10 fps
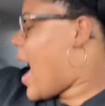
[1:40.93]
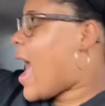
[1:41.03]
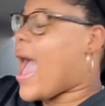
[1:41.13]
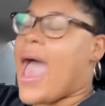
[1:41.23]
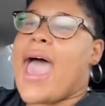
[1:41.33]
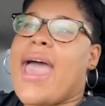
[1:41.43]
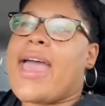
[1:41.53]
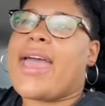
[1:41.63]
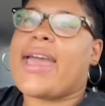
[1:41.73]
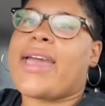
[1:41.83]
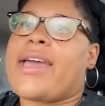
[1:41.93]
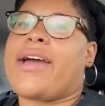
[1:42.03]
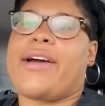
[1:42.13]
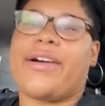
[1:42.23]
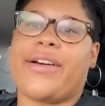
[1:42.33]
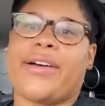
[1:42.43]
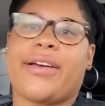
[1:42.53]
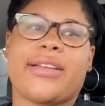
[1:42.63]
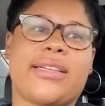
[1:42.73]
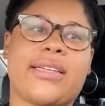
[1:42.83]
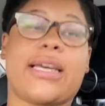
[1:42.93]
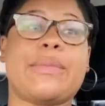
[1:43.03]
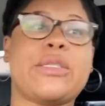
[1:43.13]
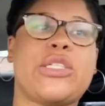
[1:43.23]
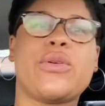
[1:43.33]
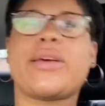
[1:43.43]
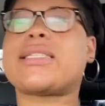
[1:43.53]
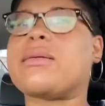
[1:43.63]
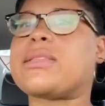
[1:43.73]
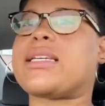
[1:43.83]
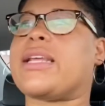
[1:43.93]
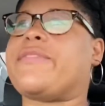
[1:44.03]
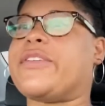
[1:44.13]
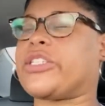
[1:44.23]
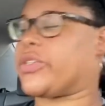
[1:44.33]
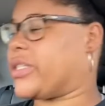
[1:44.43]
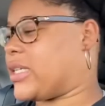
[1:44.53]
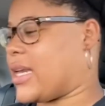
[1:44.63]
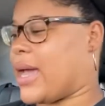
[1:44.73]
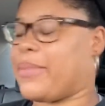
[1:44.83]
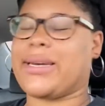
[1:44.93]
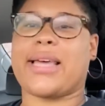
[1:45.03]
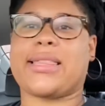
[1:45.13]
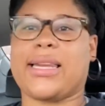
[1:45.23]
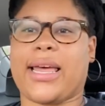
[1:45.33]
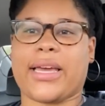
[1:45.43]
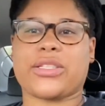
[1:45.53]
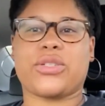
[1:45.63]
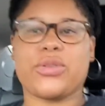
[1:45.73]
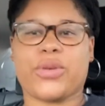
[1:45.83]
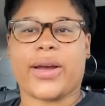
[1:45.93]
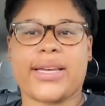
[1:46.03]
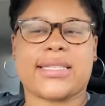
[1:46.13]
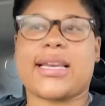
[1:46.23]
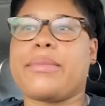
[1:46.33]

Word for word: I am doing something adventurous today, but nothing like too crazy.